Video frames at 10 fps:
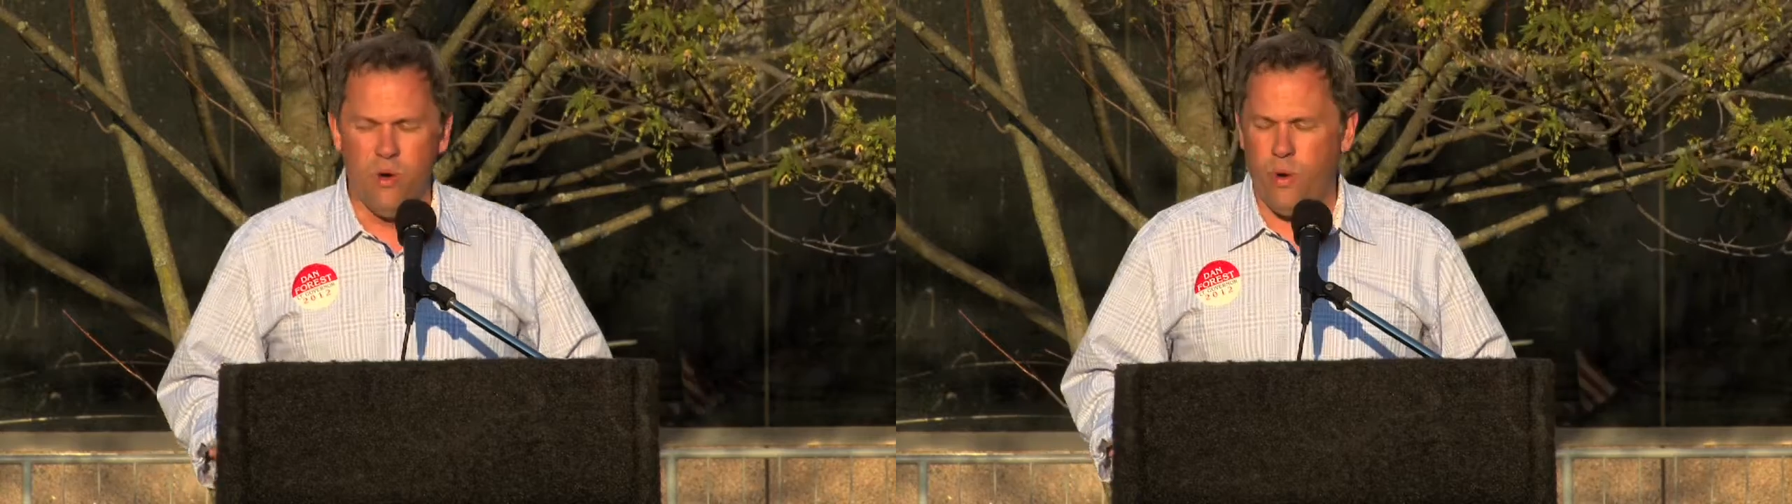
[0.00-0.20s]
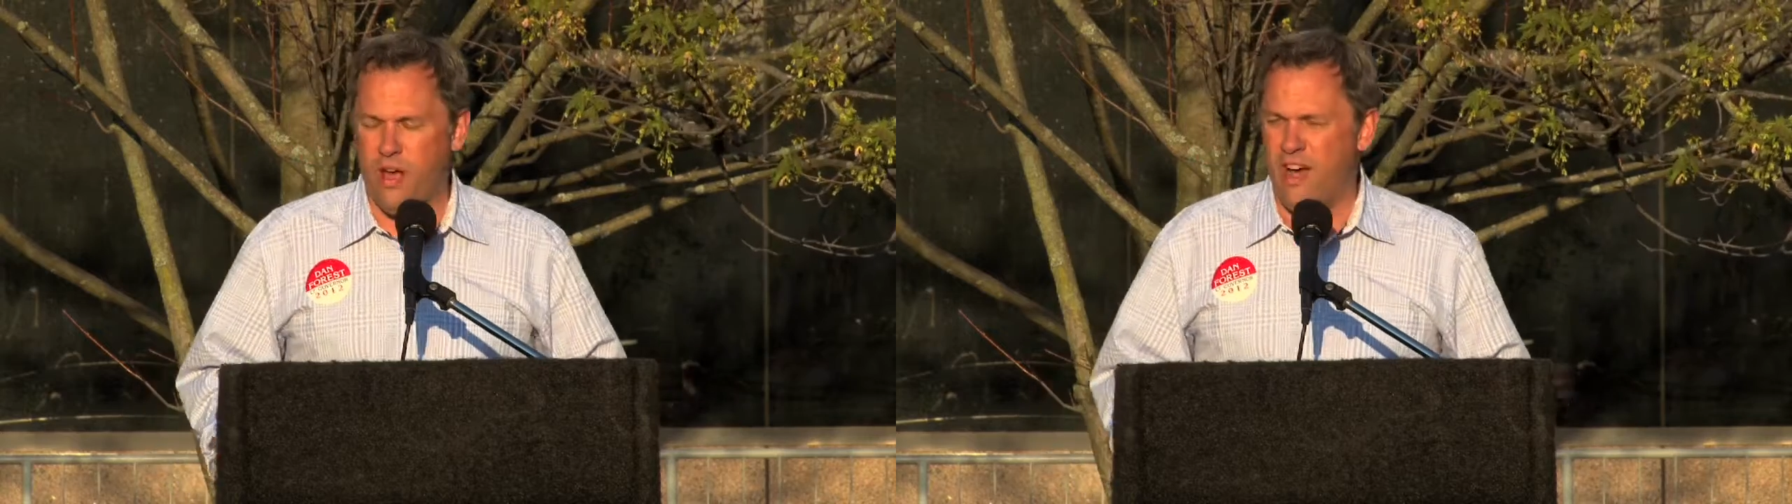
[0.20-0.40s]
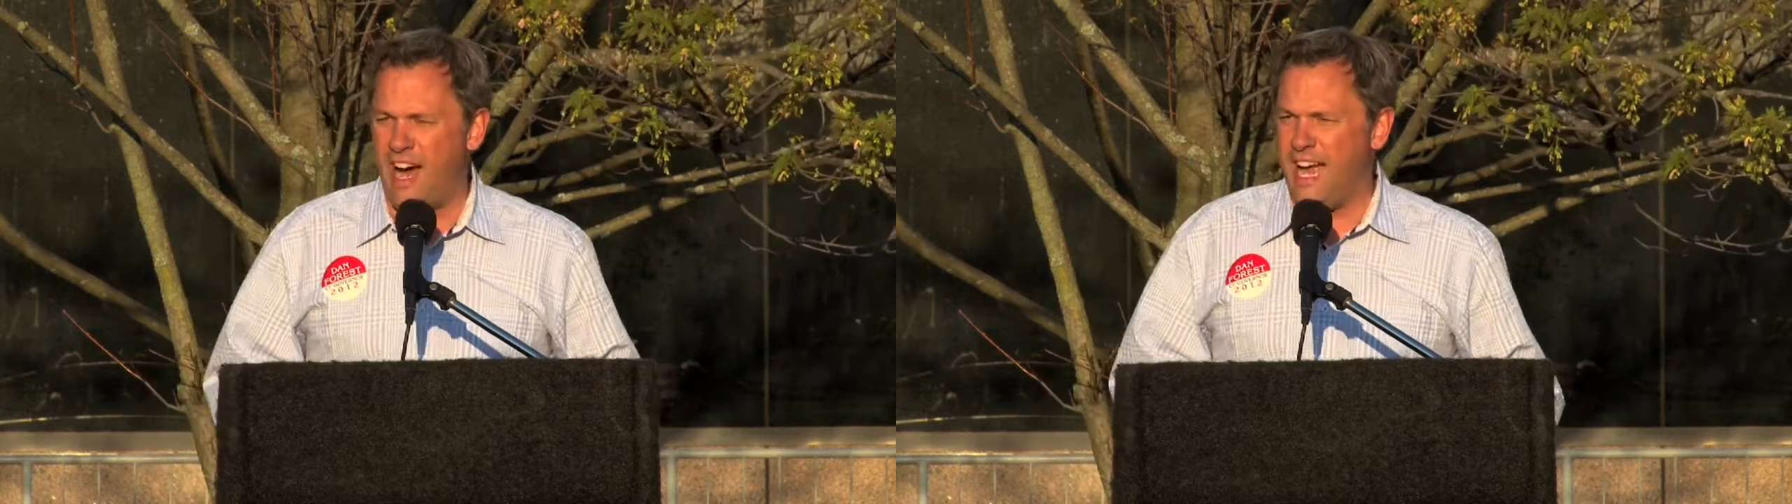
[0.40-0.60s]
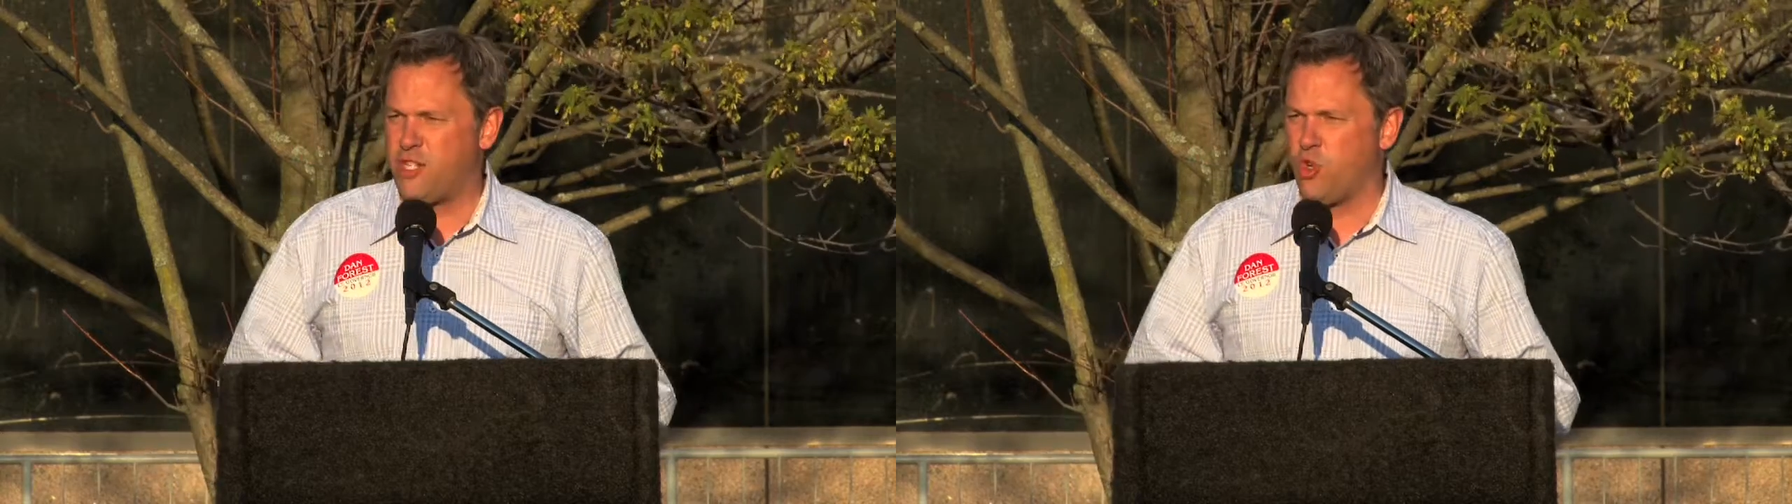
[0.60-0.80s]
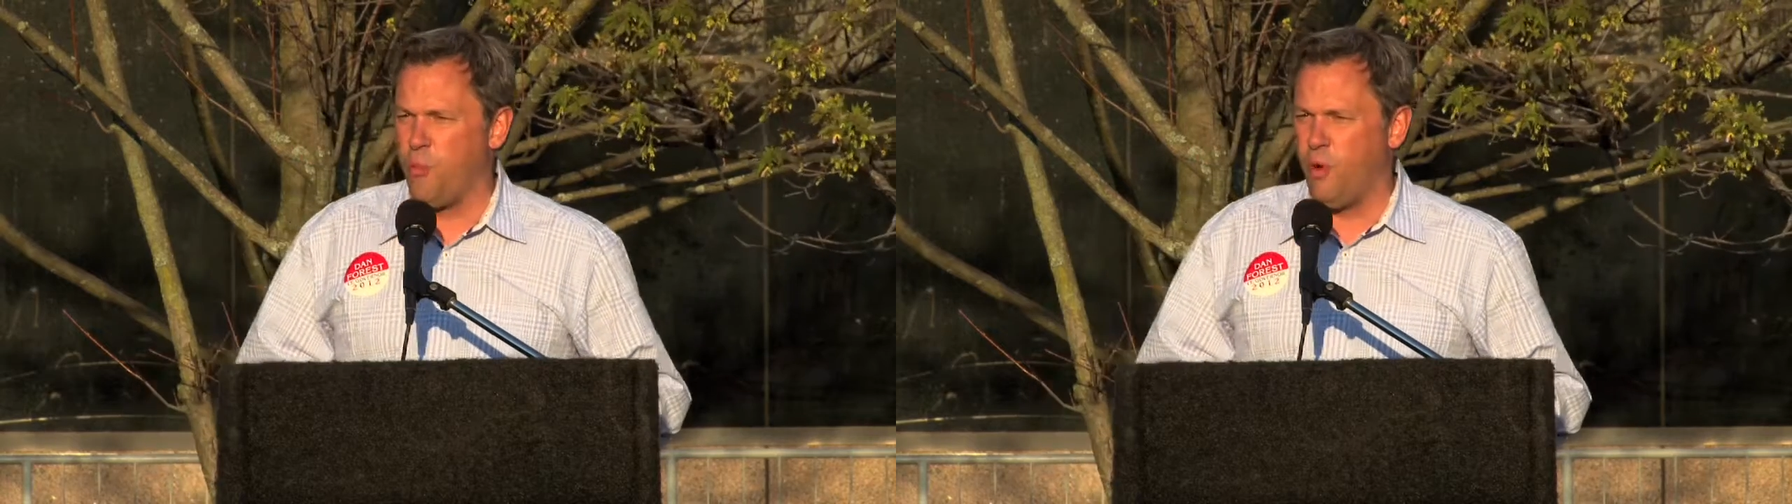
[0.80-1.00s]
We have the
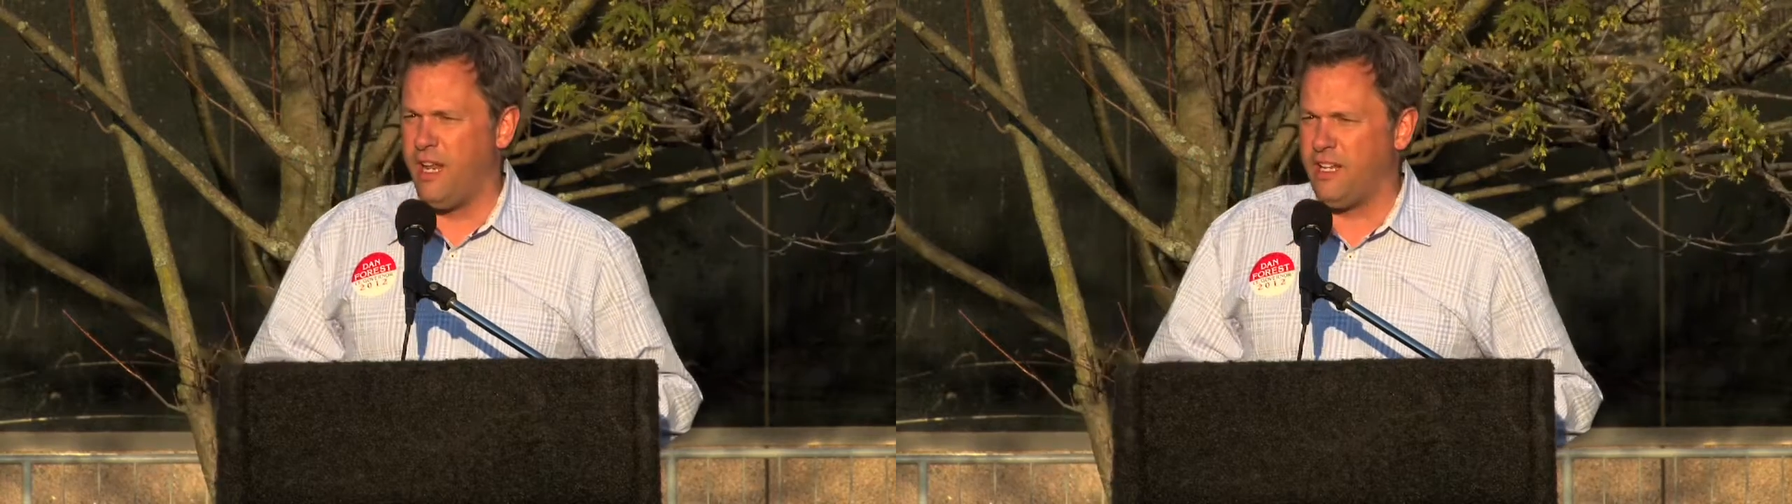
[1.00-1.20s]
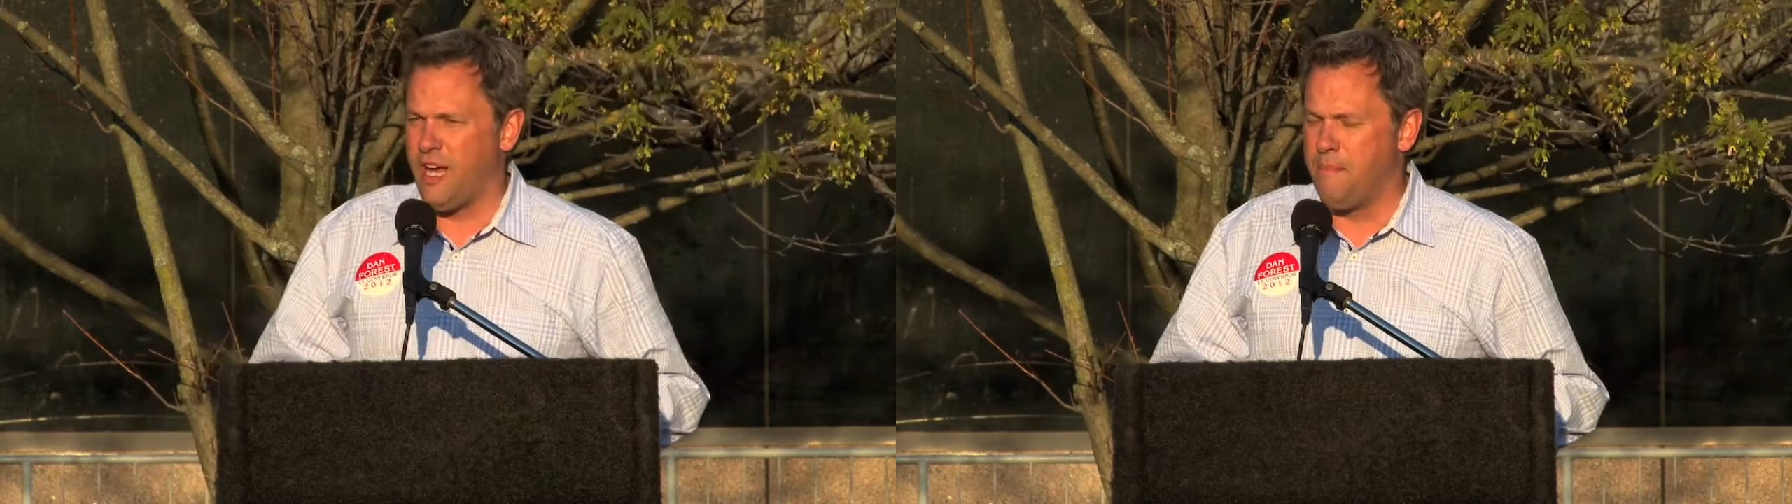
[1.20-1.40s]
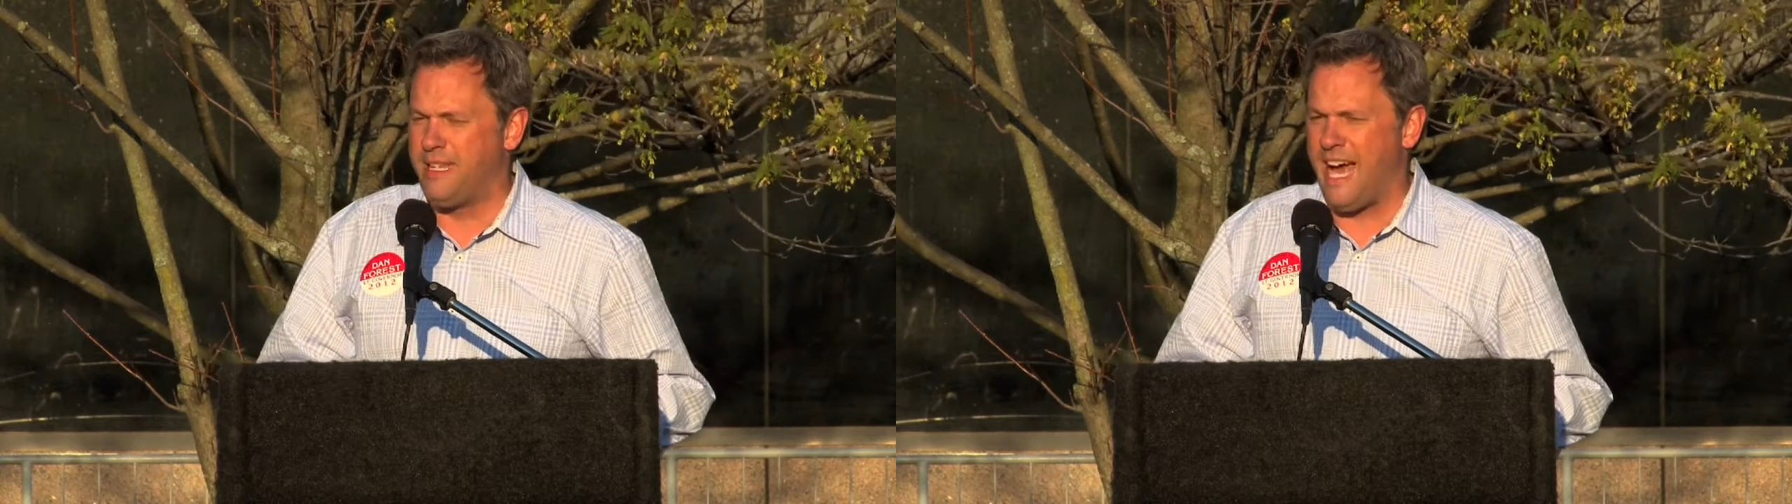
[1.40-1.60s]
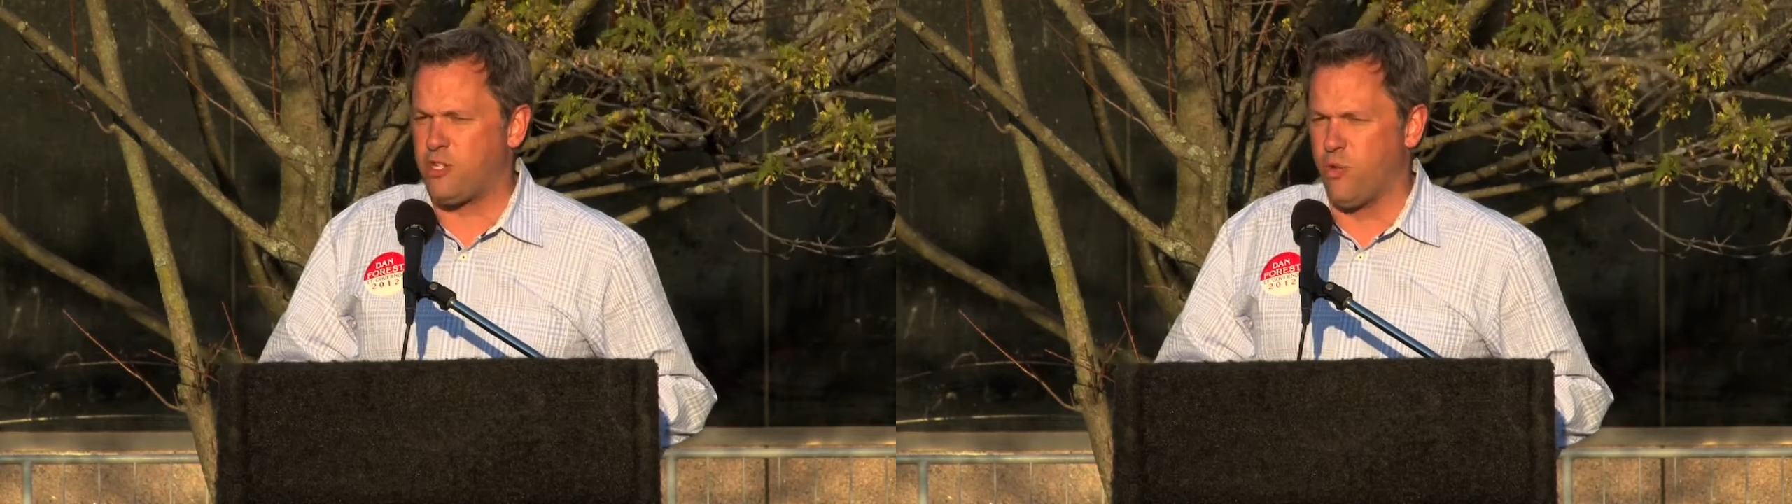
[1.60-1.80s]
highest corporate income tax